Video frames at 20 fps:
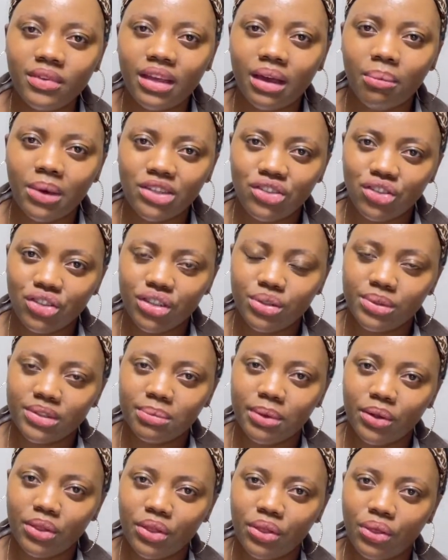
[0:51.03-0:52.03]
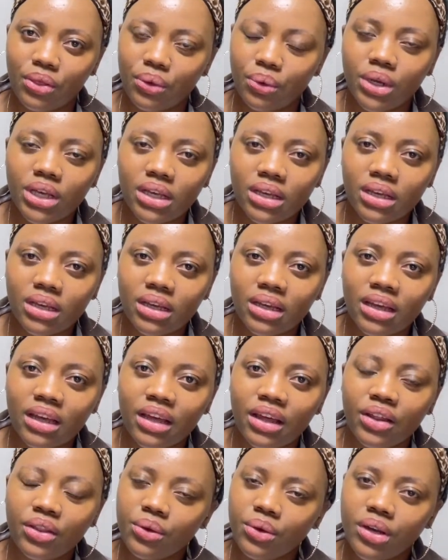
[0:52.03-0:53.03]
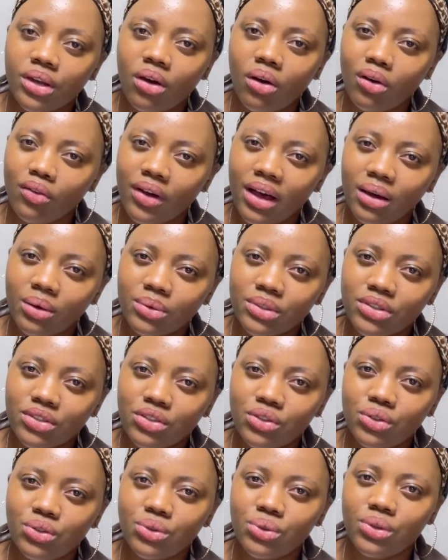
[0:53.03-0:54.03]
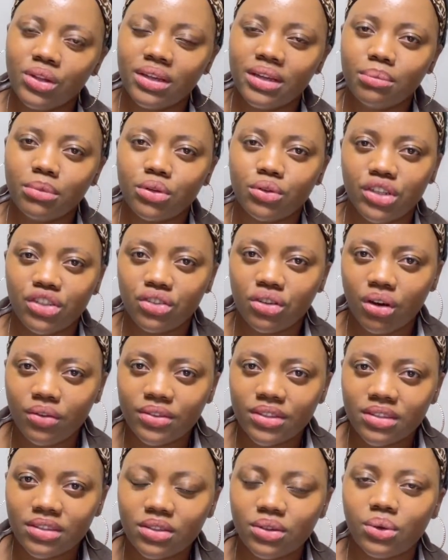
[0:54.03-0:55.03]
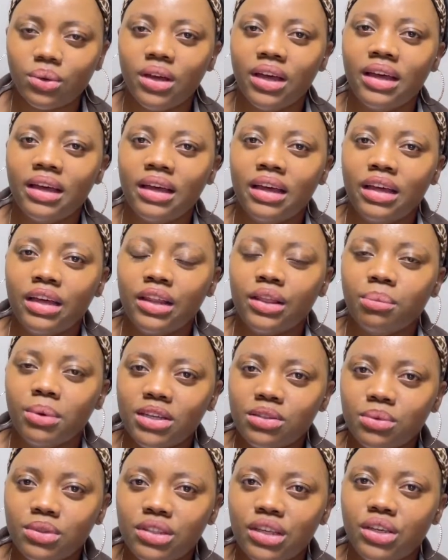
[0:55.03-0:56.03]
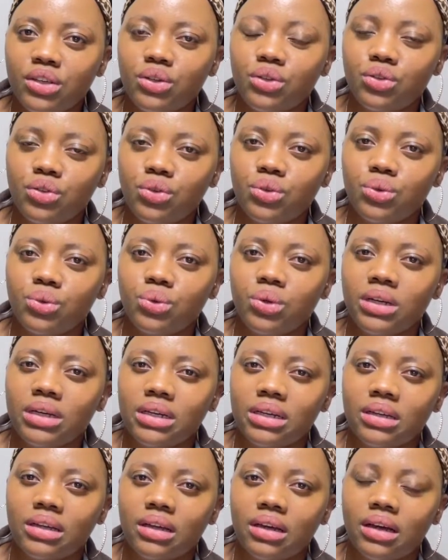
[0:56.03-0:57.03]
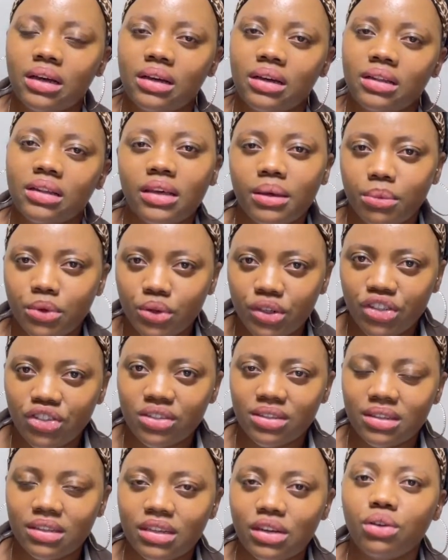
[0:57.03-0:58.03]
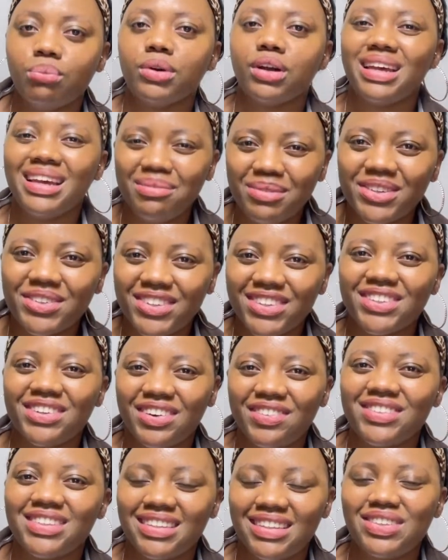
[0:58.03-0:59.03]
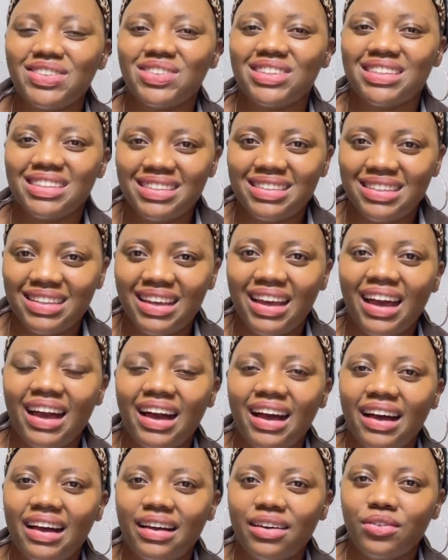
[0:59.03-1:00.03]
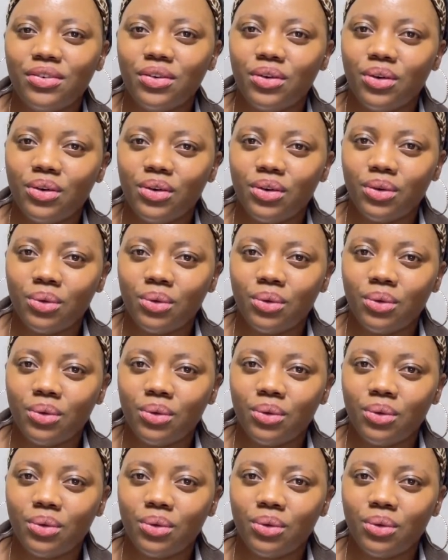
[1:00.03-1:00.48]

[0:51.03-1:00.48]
my journey was about three and a half hours to the immigration office. So the bus will take you to the immigration office in your city. For